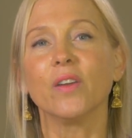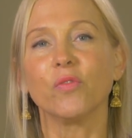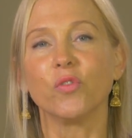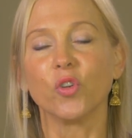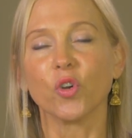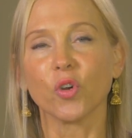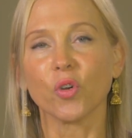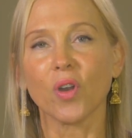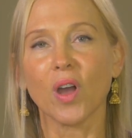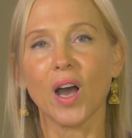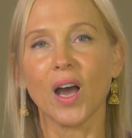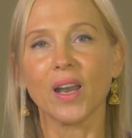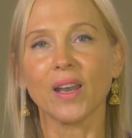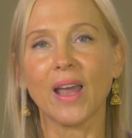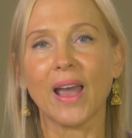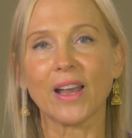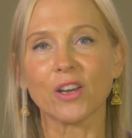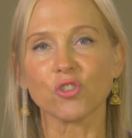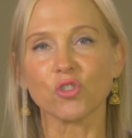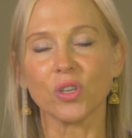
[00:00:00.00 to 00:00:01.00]
if you're
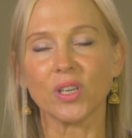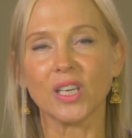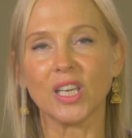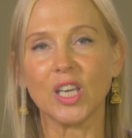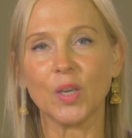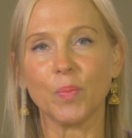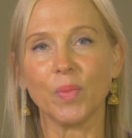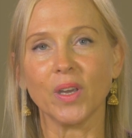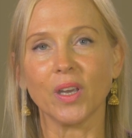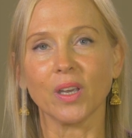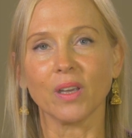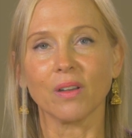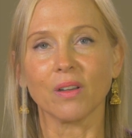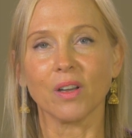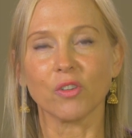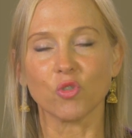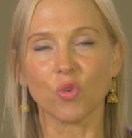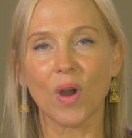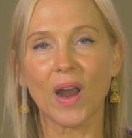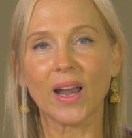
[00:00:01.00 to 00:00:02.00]
not actually
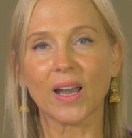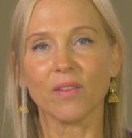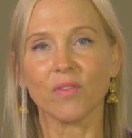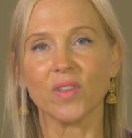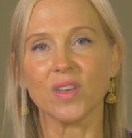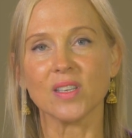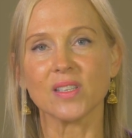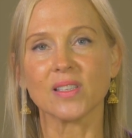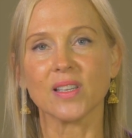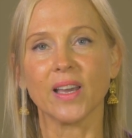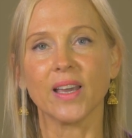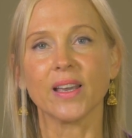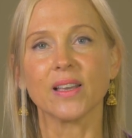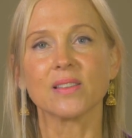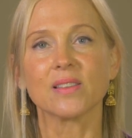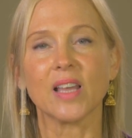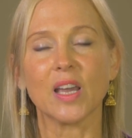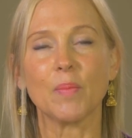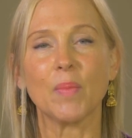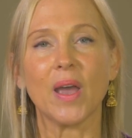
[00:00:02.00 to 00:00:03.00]
keeping track of these
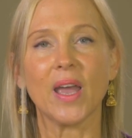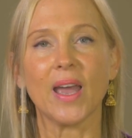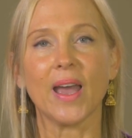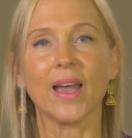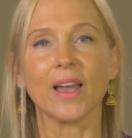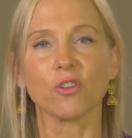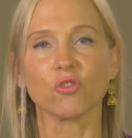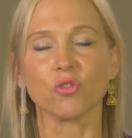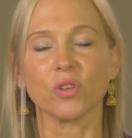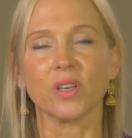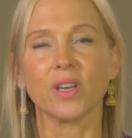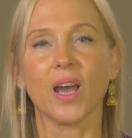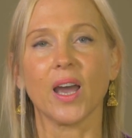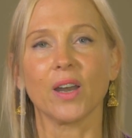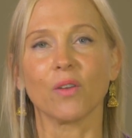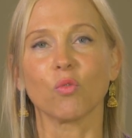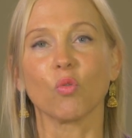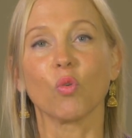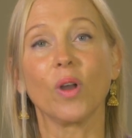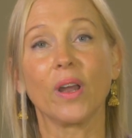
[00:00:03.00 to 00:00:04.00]
things, they may actually
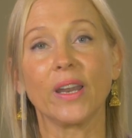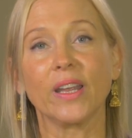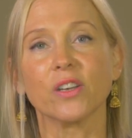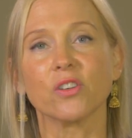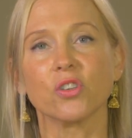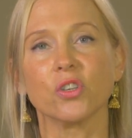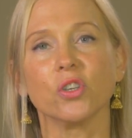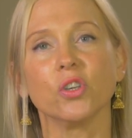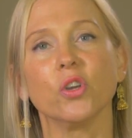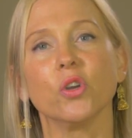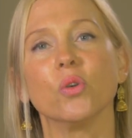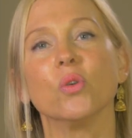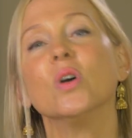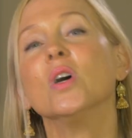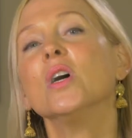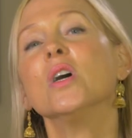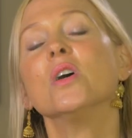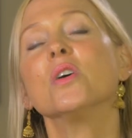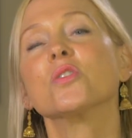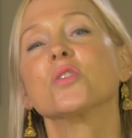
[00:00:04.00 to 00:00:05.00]
kind of run into you.
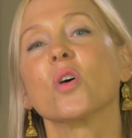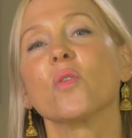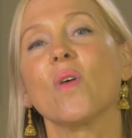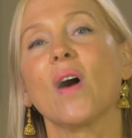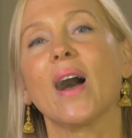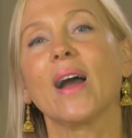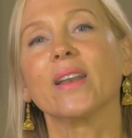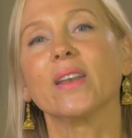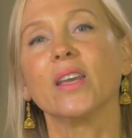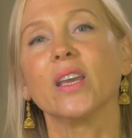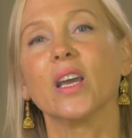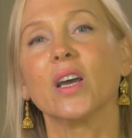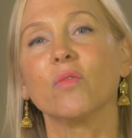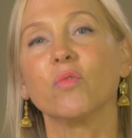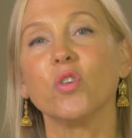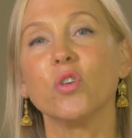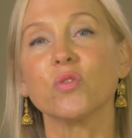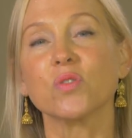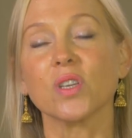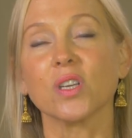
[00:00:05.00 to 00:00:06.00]
So the idea
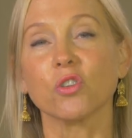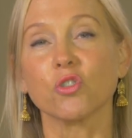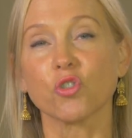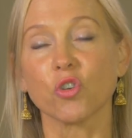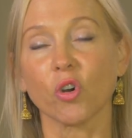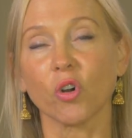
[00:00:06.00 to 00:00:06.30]
of using